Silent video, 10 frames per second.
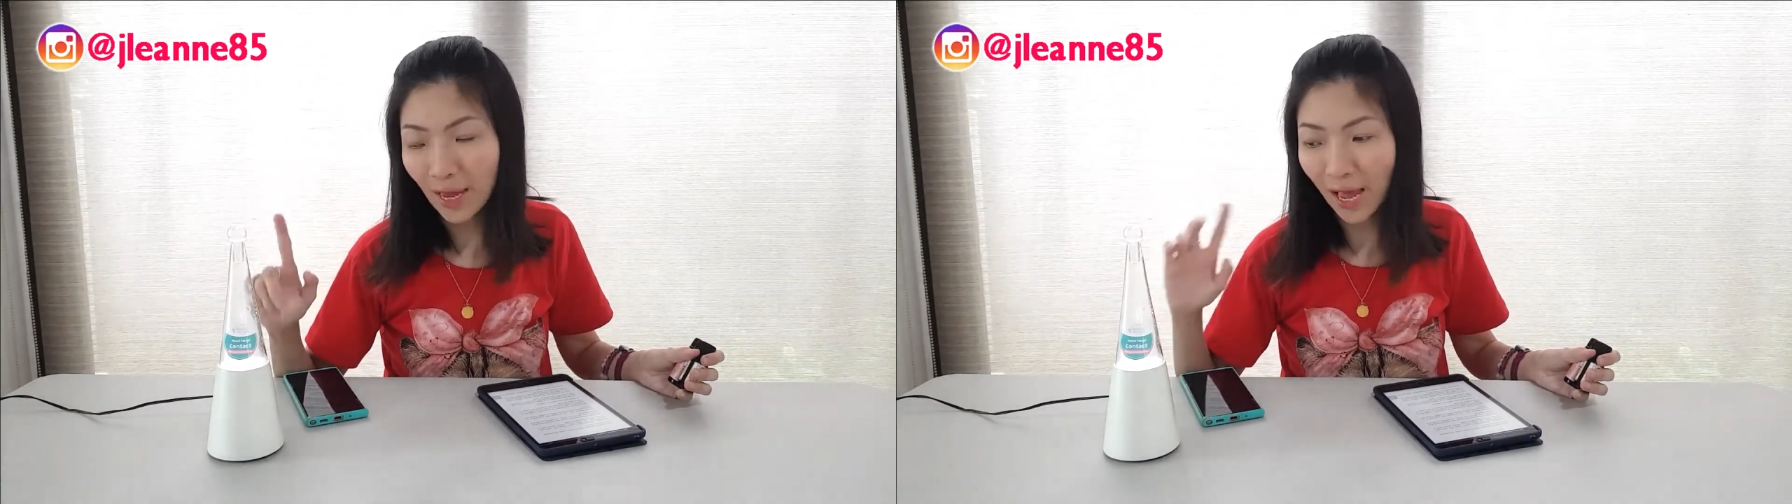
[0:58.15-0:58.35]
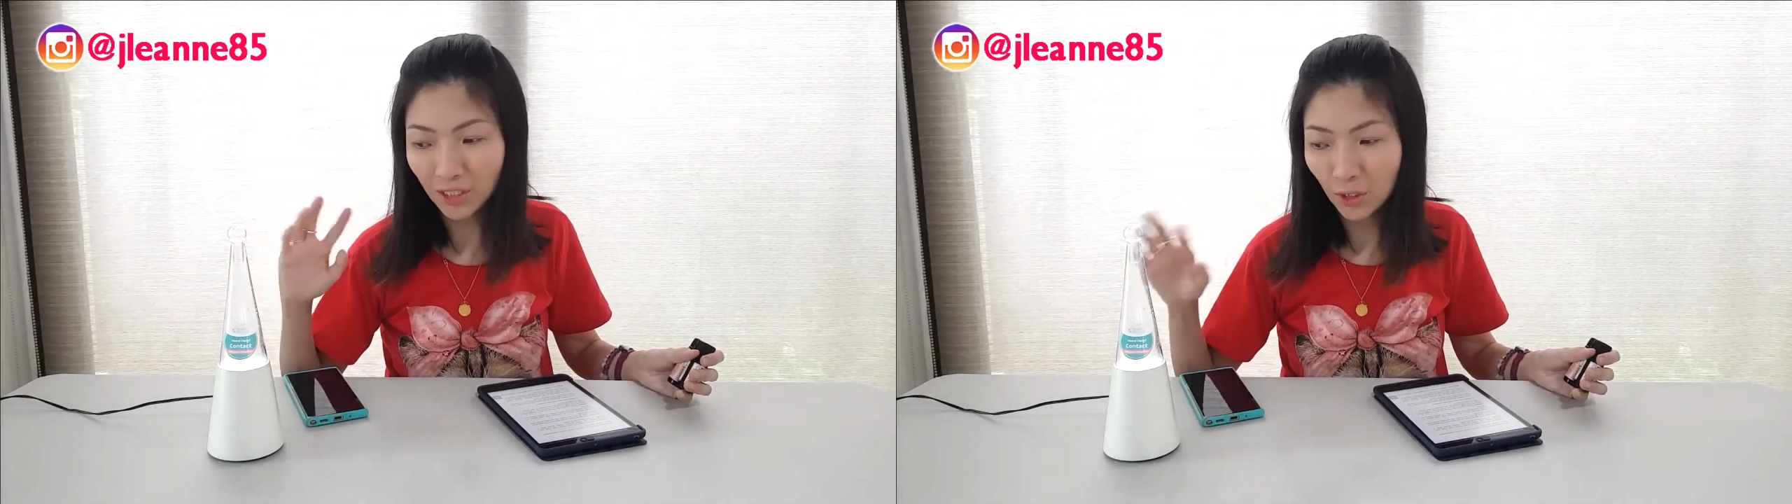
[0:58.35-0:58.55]

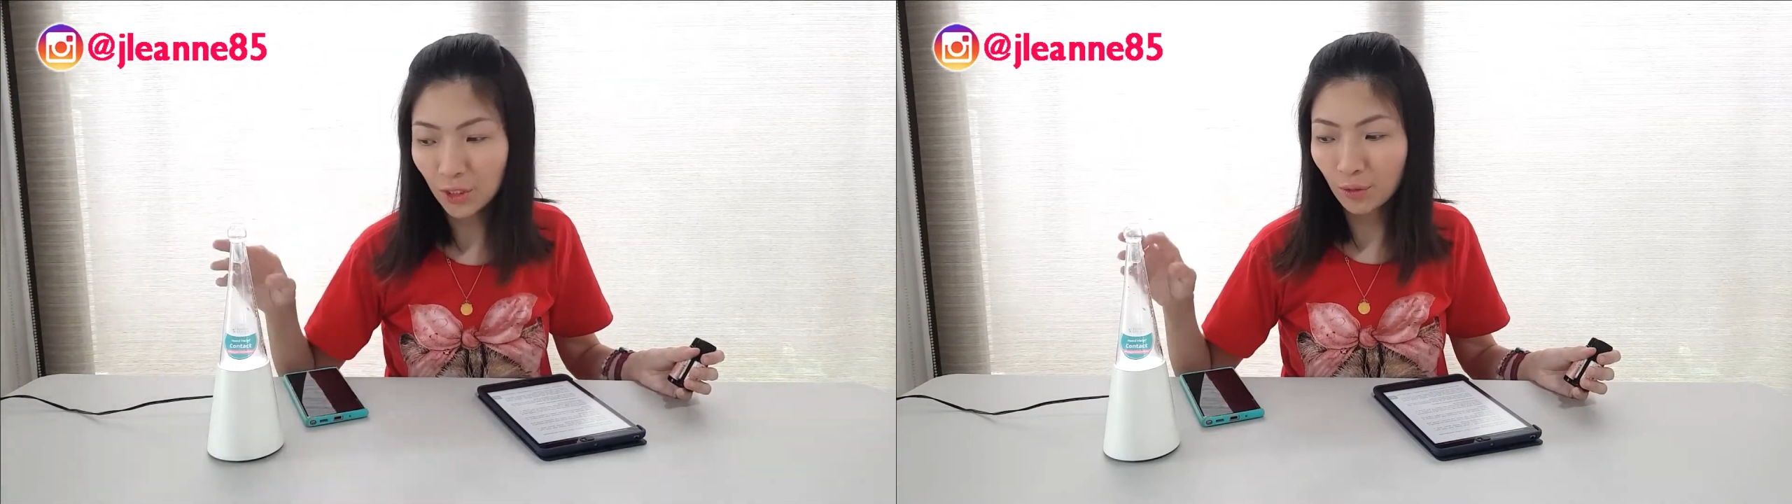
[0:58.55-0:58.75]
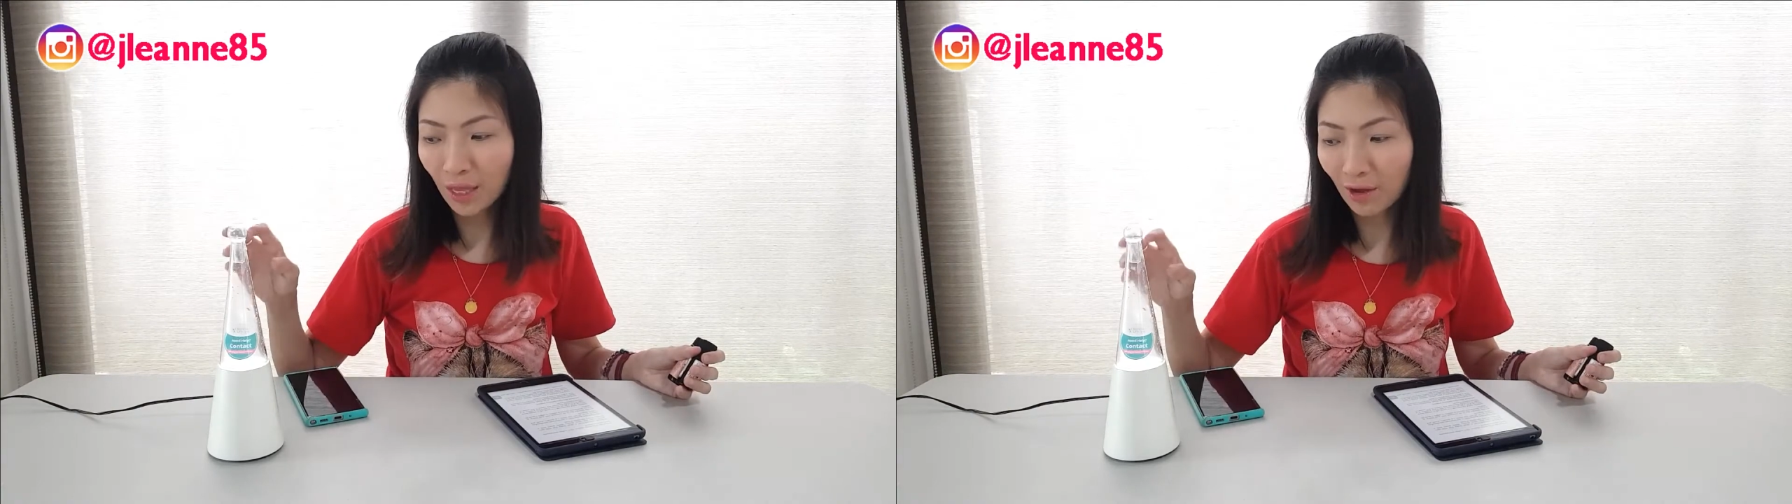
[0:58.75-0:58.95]
I actually
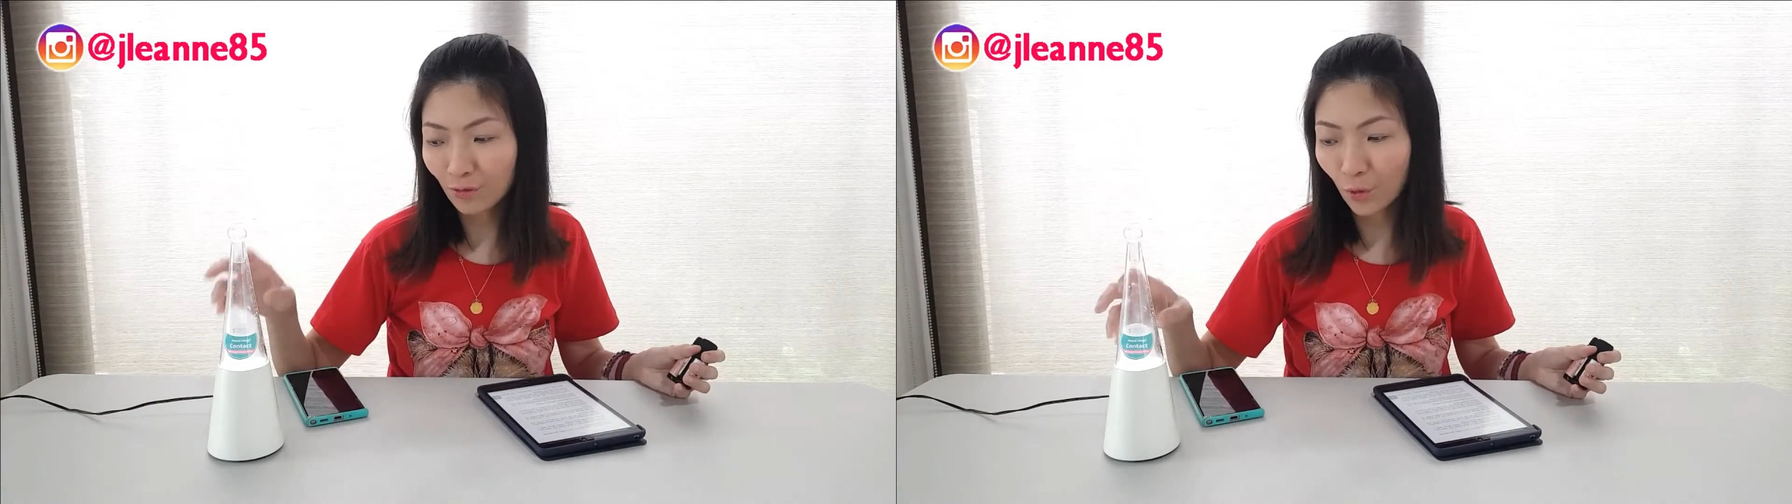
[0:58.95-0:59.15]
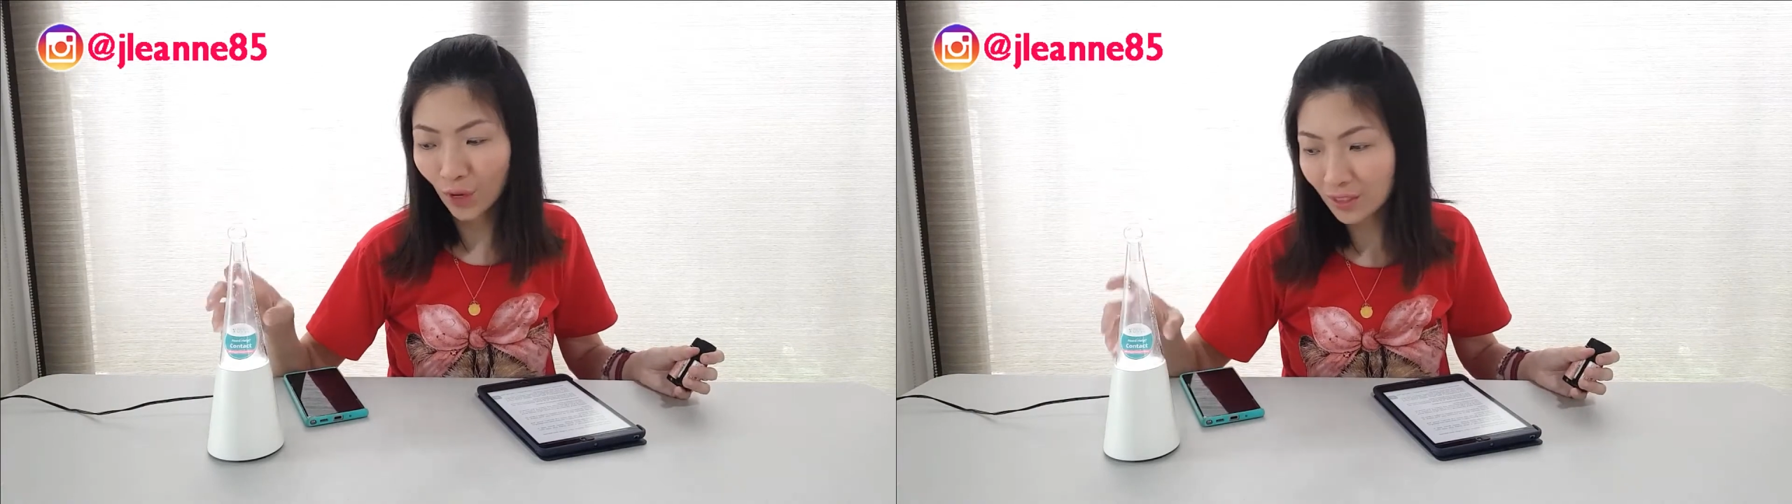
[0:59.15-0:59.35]
don't
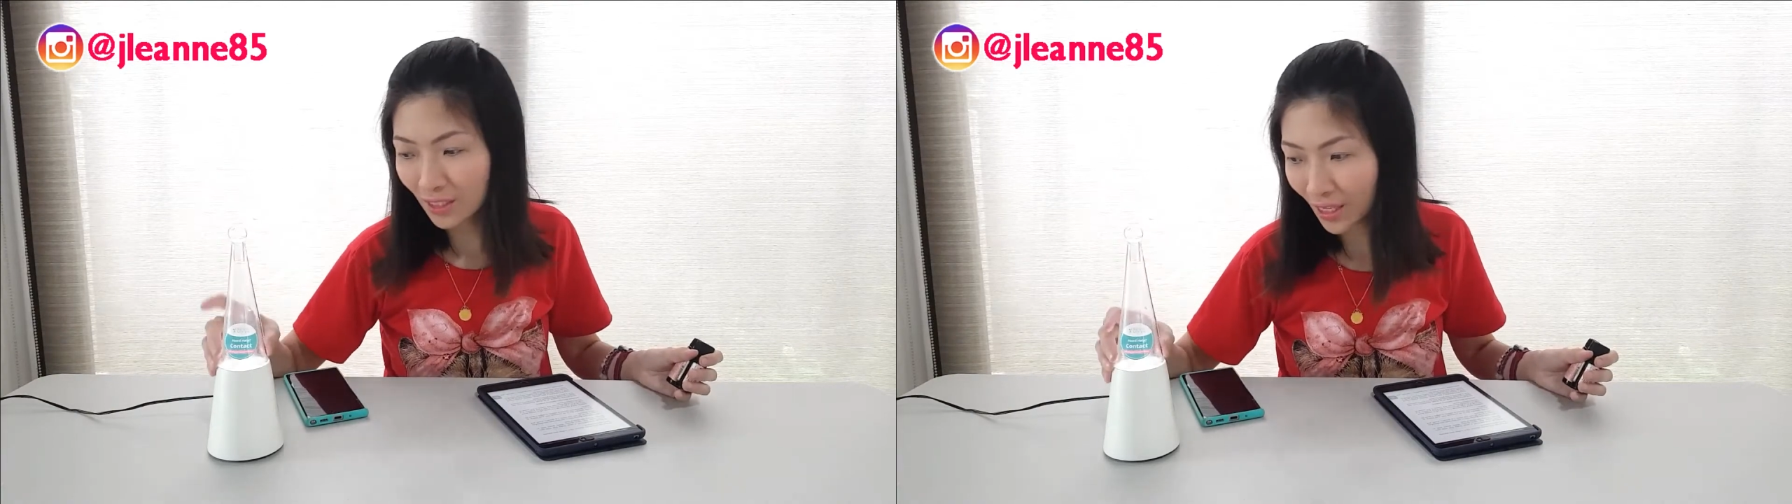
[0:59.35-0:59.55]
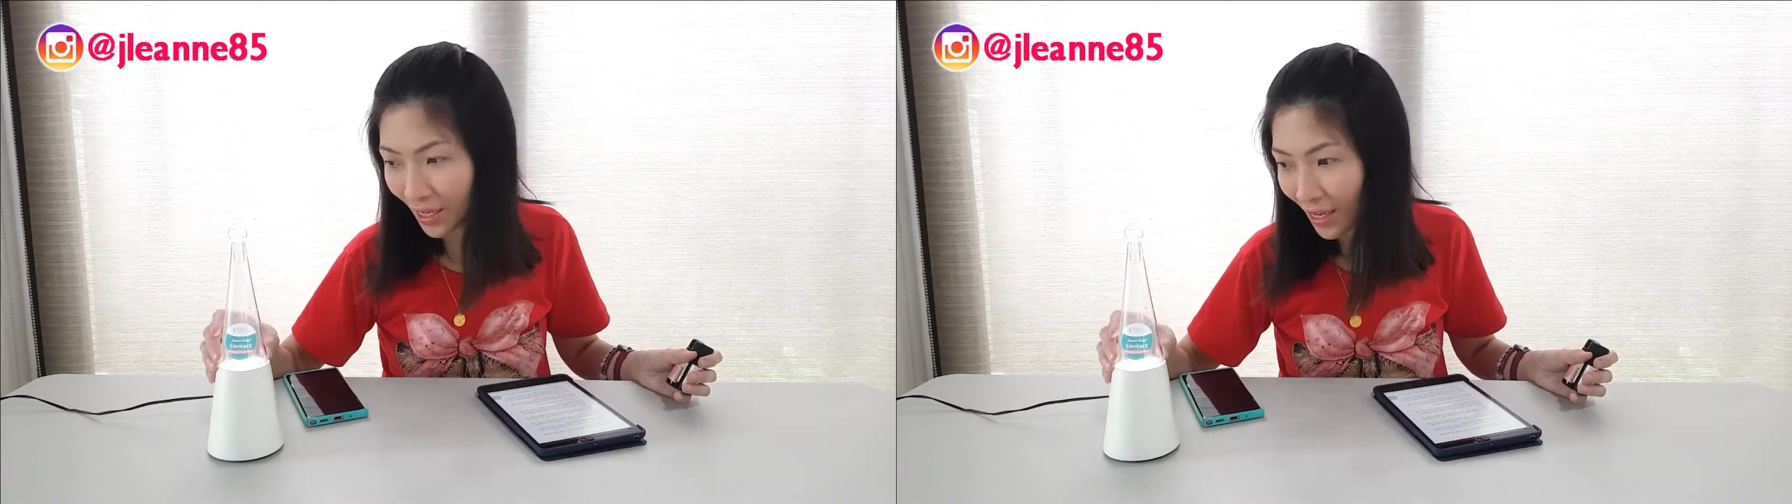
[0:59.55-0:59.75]
have oils
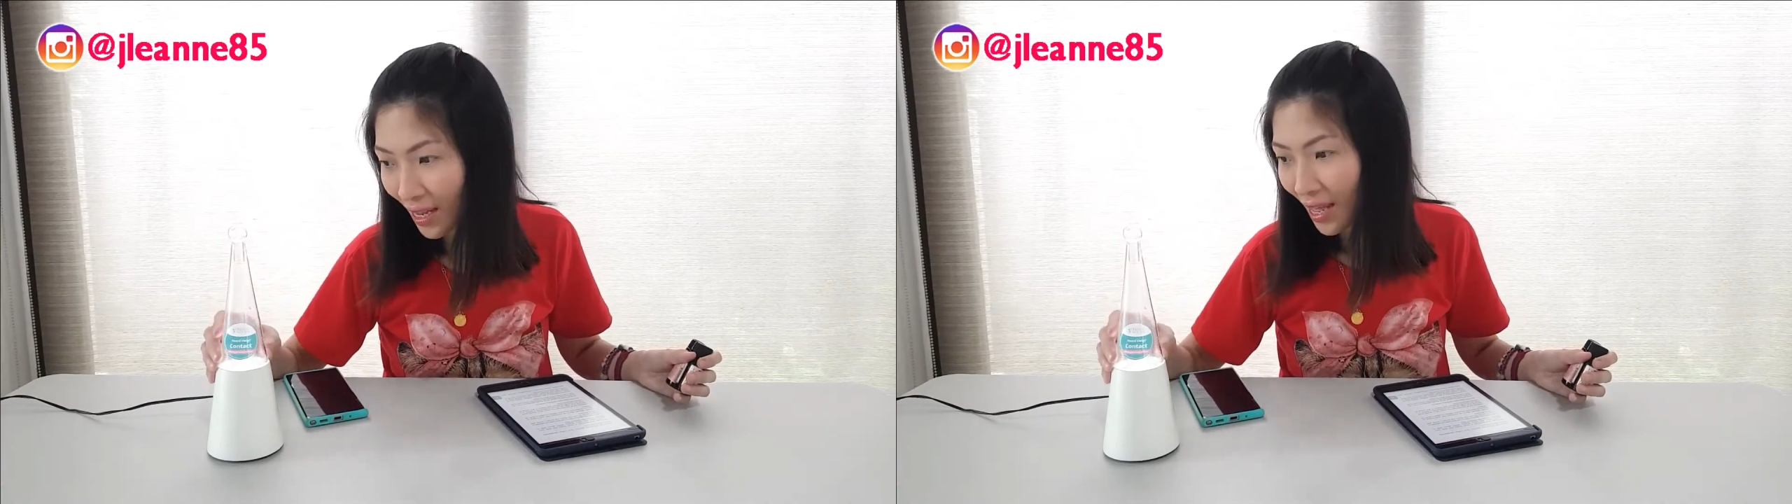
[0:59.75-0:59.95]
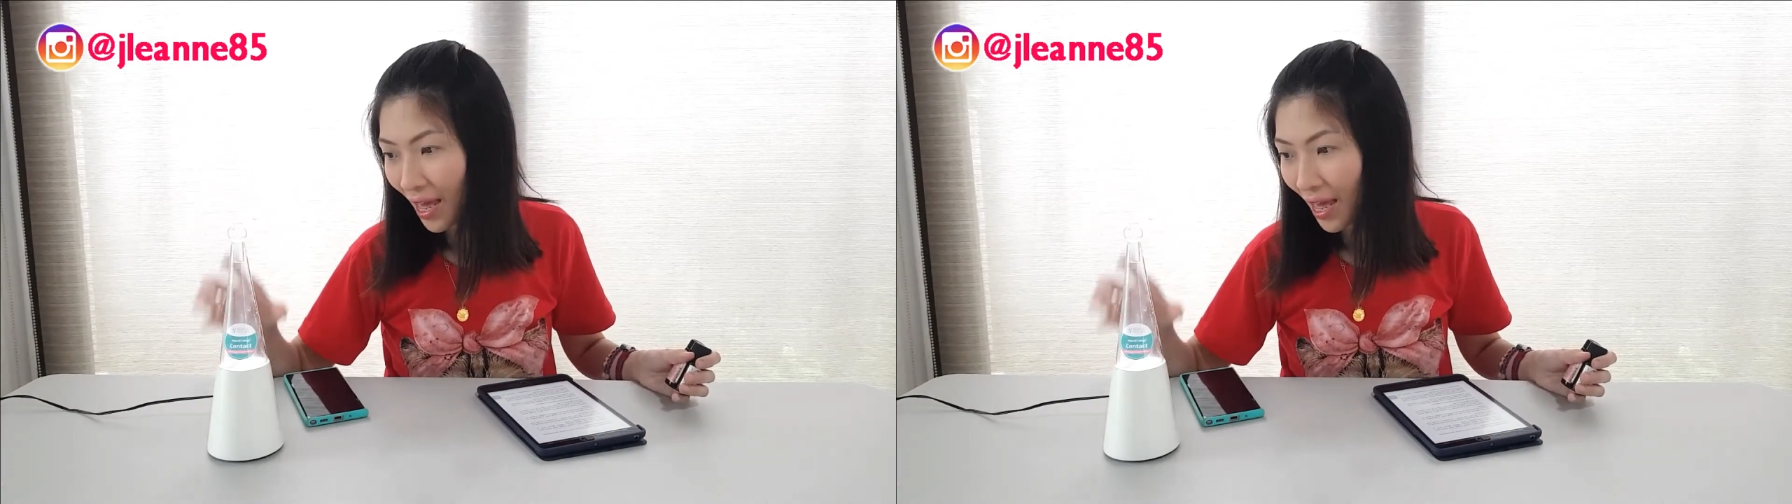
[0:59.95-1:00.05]
in here.